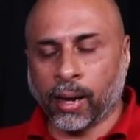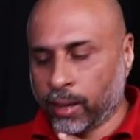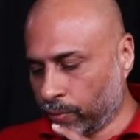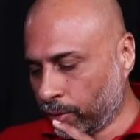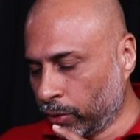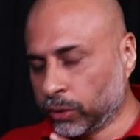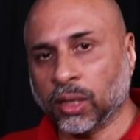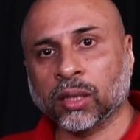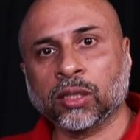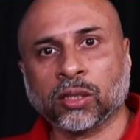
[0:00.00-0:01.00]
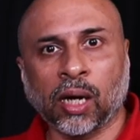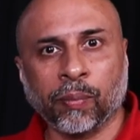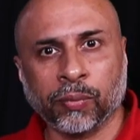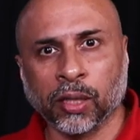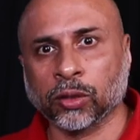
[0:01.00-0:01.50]
And if I have to check the
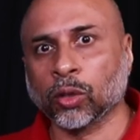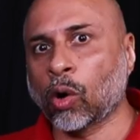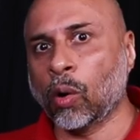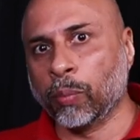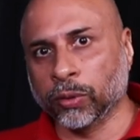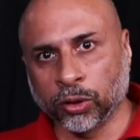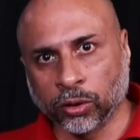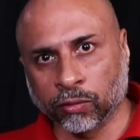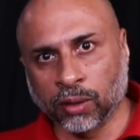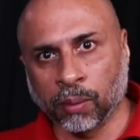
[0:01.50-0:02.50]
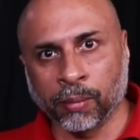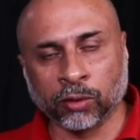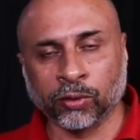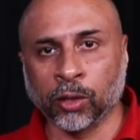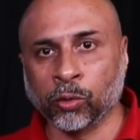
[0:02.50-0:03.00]
sharpness, composition of the
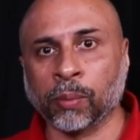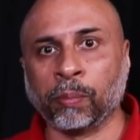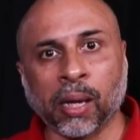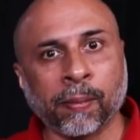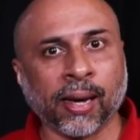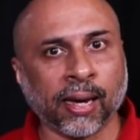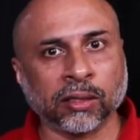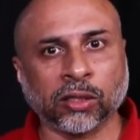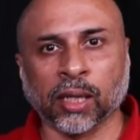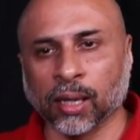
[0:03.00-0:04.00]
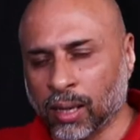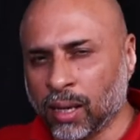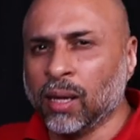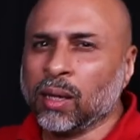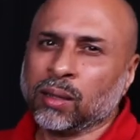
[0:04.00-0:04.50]
image, when I do a playback and check
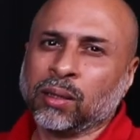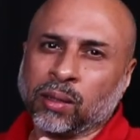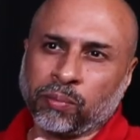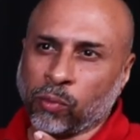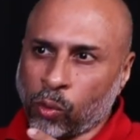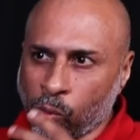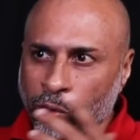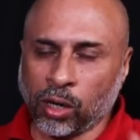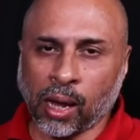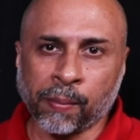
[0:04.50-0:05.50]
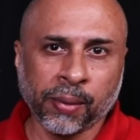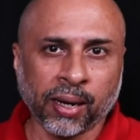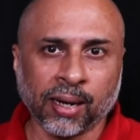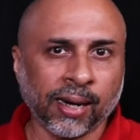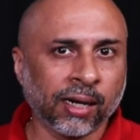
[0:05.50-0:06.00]
the overall
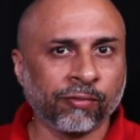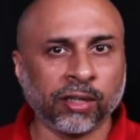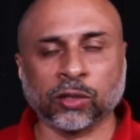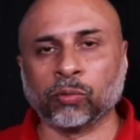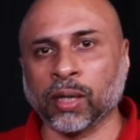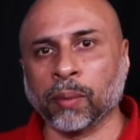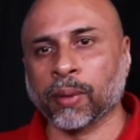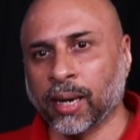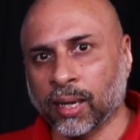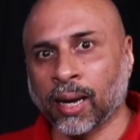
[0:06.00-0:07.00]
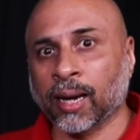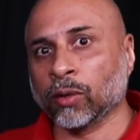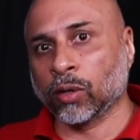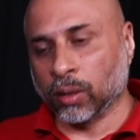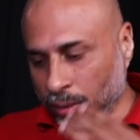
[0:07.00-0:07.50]
ambient light, if it is very bright, I
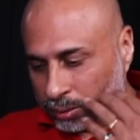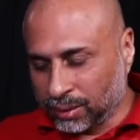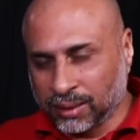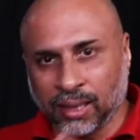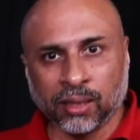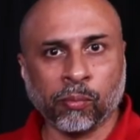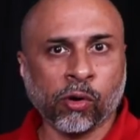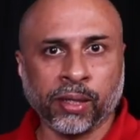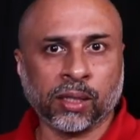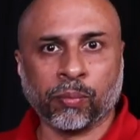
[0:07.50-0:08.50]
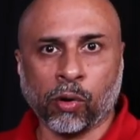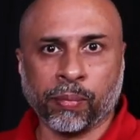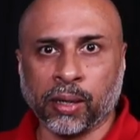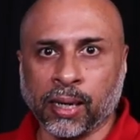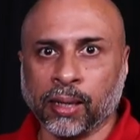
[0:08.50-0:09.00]
cannot see the monitor
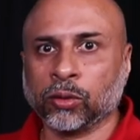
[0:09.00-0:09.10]
properly.